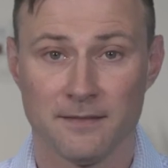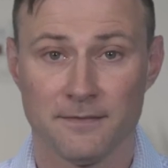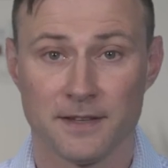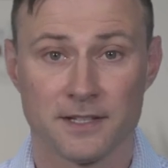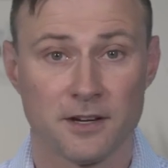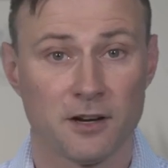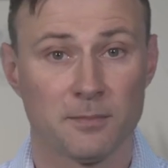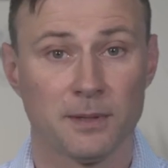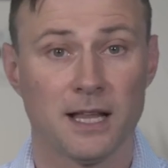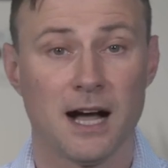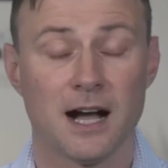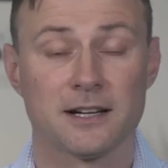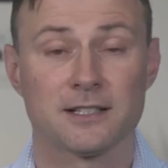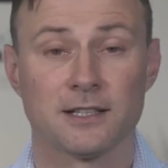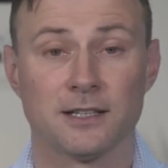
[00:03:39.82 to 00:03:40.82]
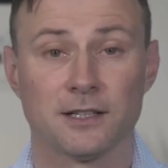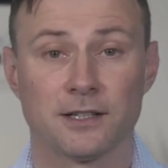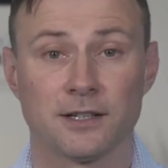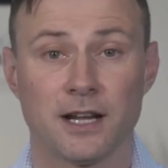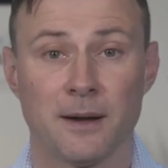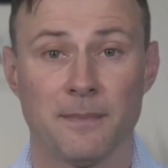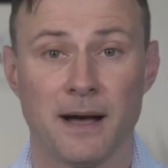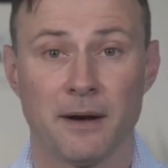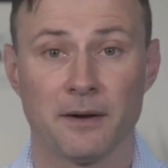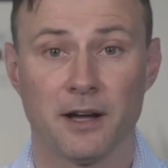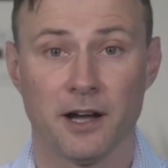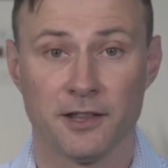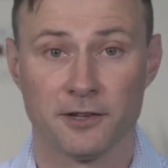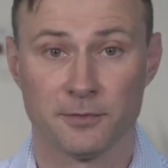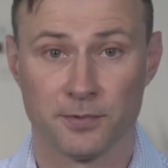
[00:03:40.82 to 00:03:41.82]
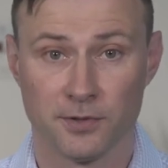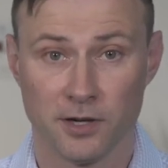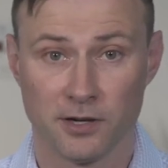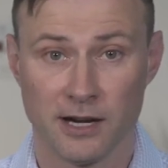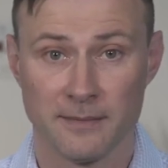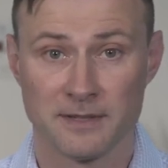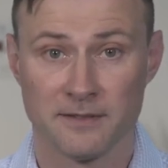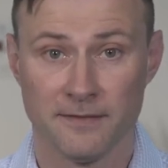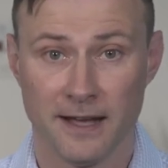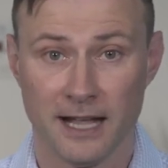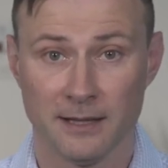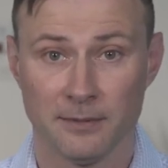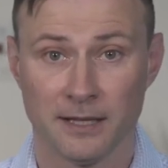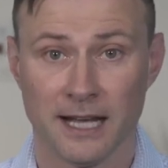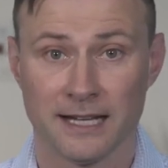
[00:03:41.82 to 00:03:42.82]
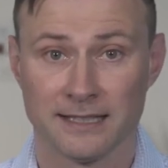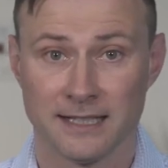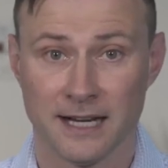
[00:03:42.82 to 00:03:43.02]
Visit our blog to learn about other programs available at